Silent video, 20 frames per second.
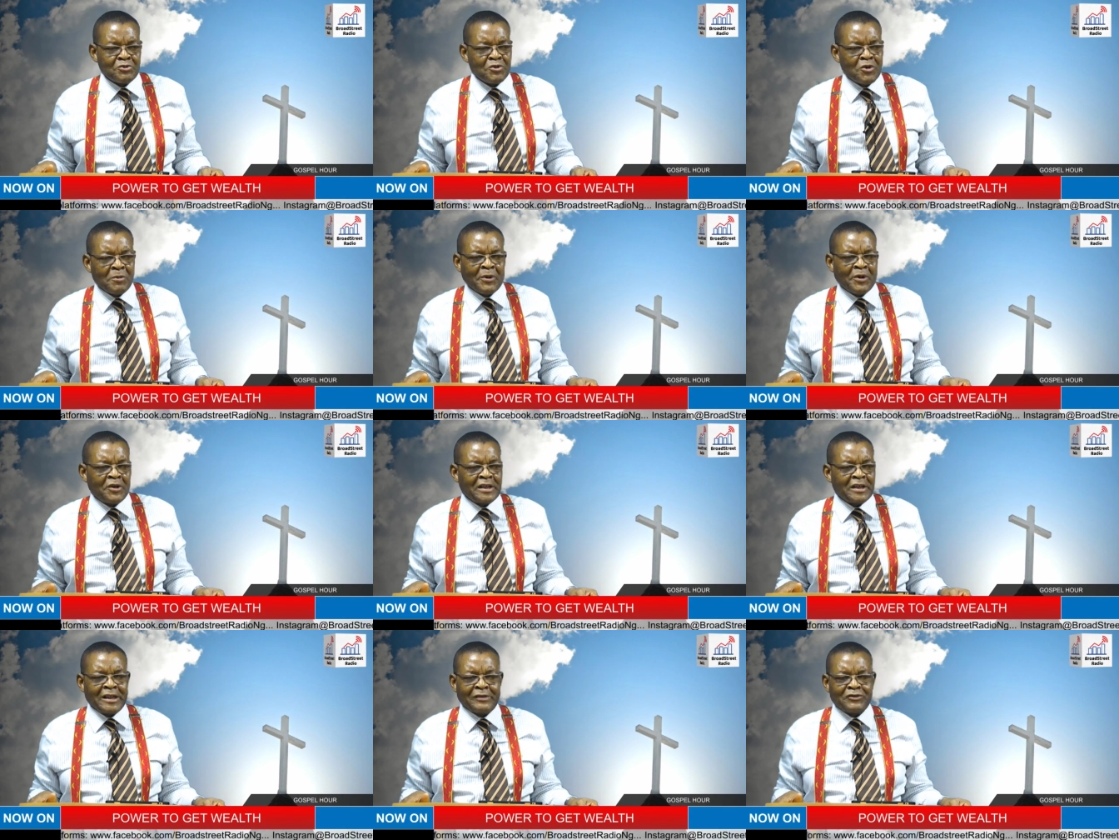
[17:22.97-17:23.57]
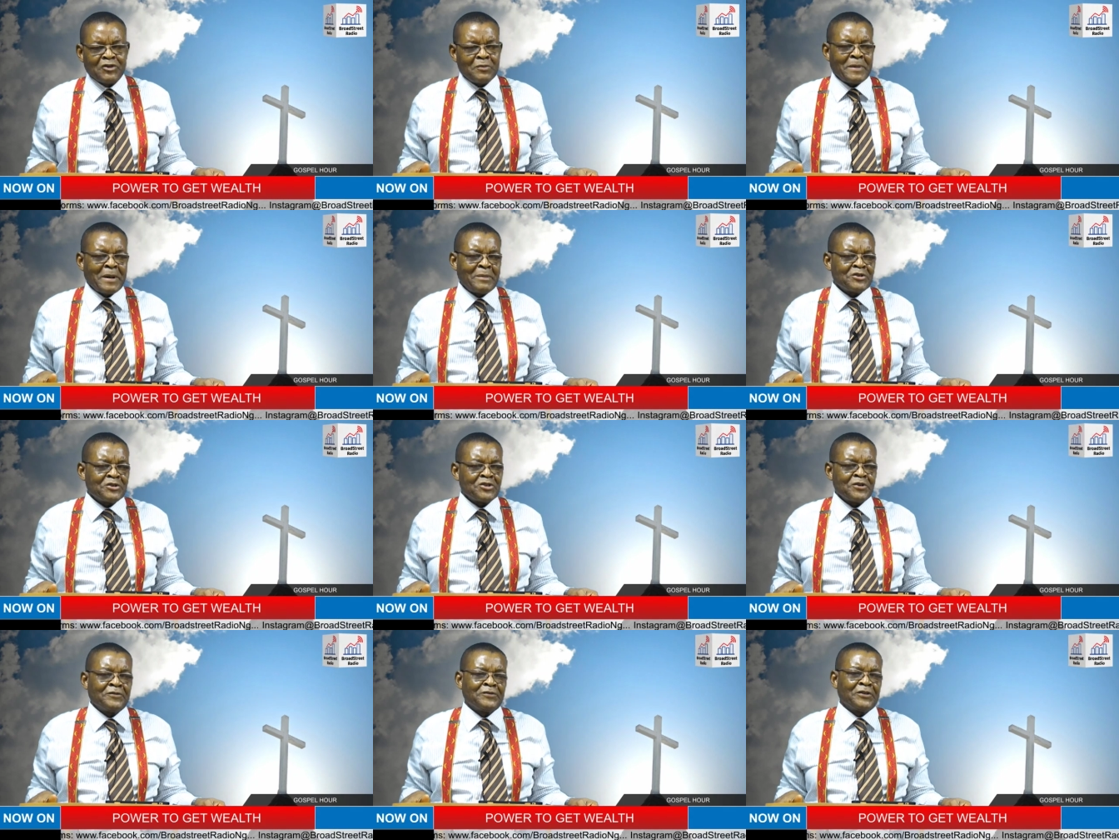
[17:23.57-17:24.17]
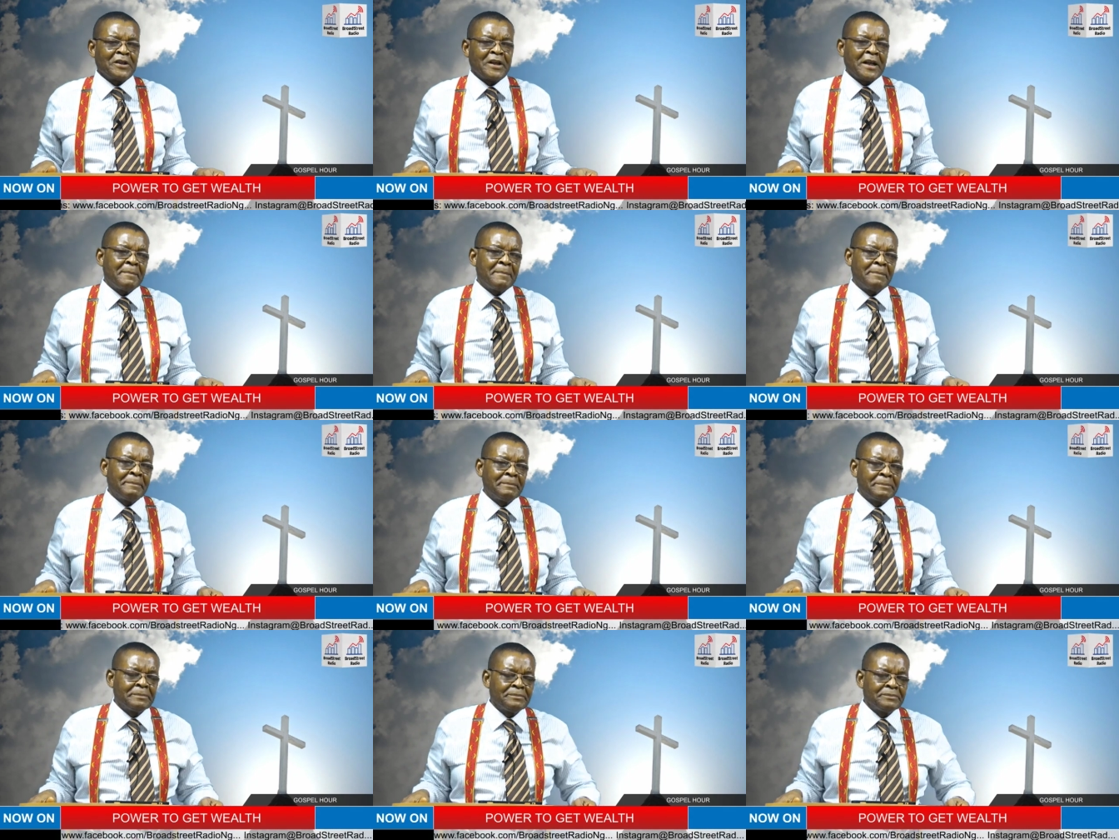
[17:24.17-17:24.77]
Nobody gives you permission for them.
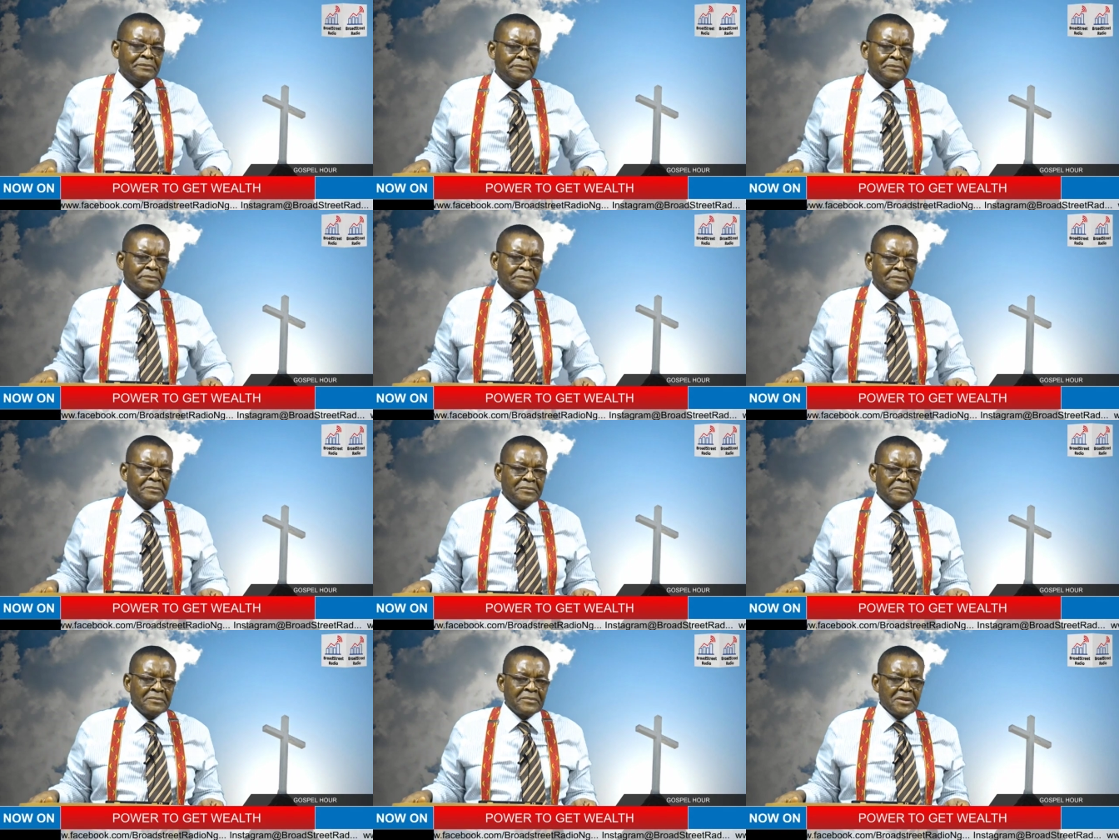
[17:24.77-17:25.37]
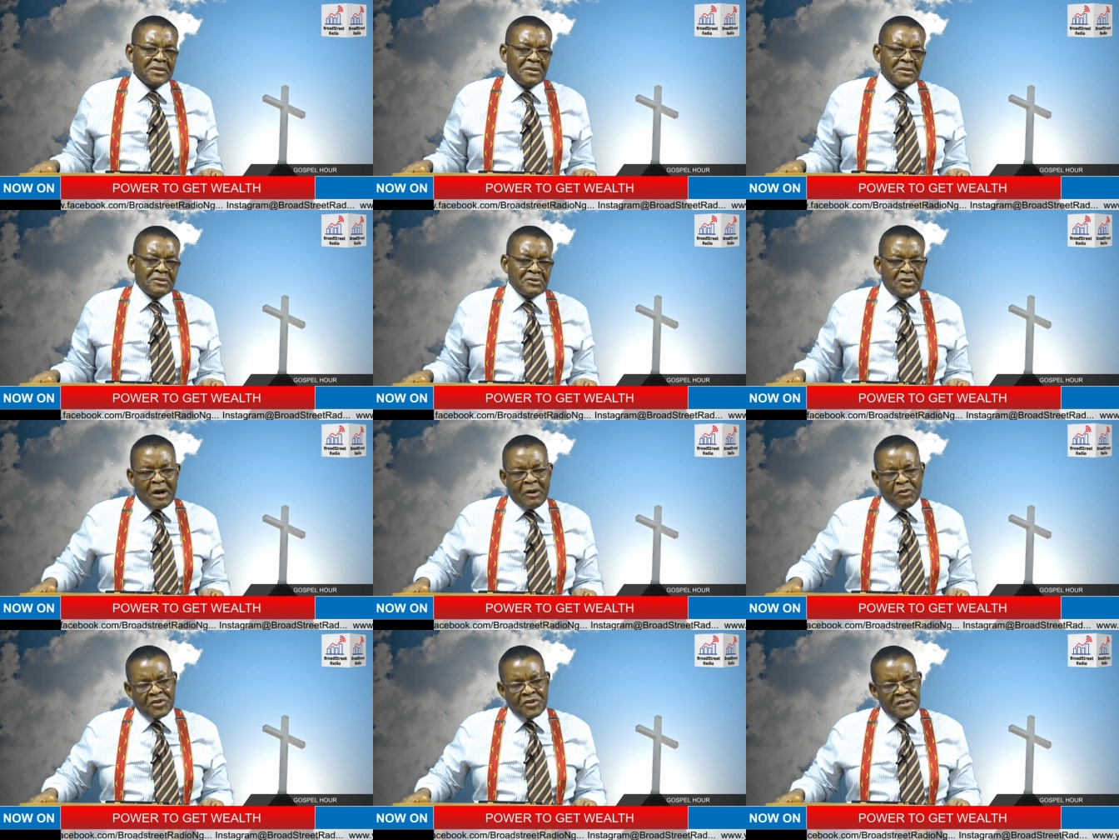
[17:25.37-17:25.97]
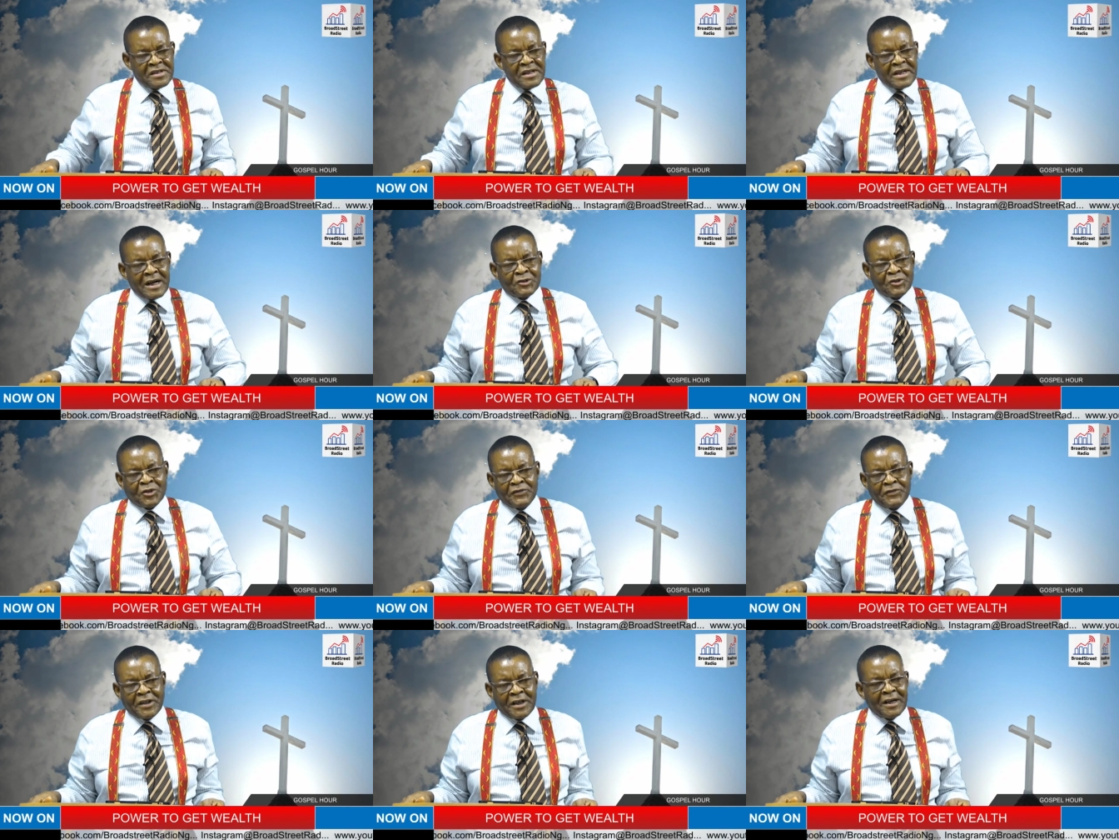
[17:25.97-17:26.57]
So I will sneak out
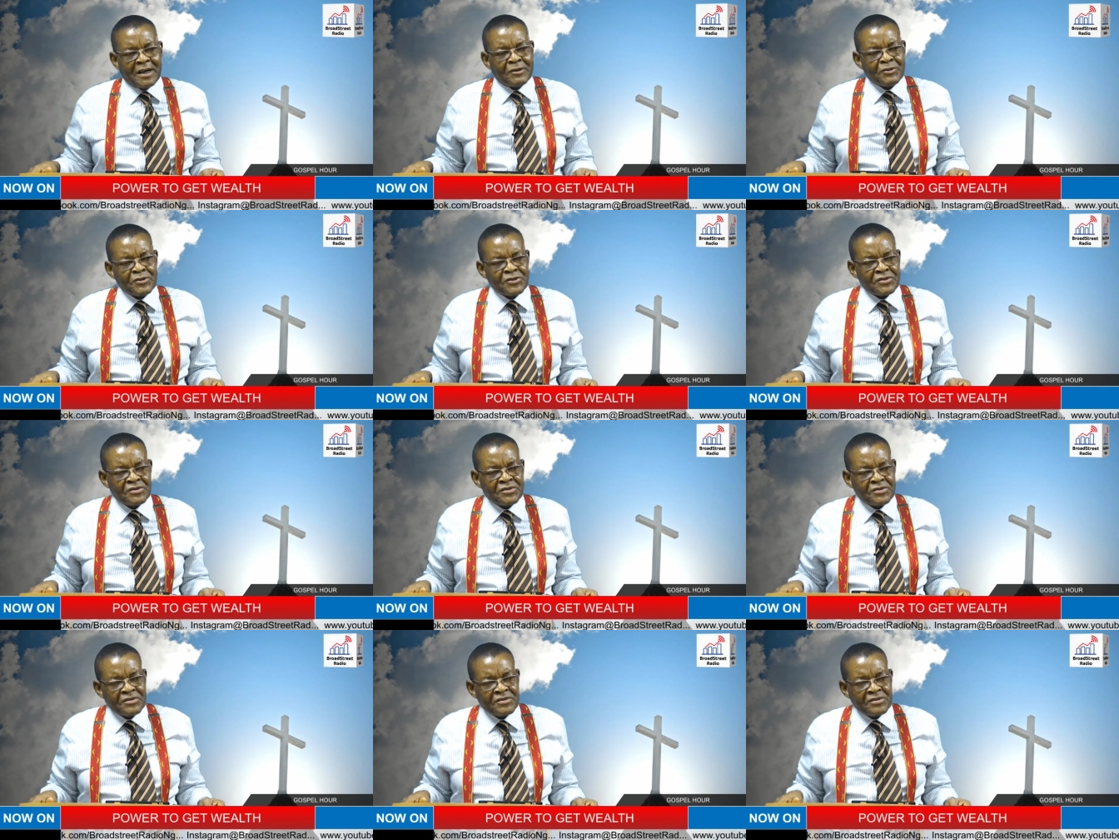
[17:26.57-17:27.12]
of the house.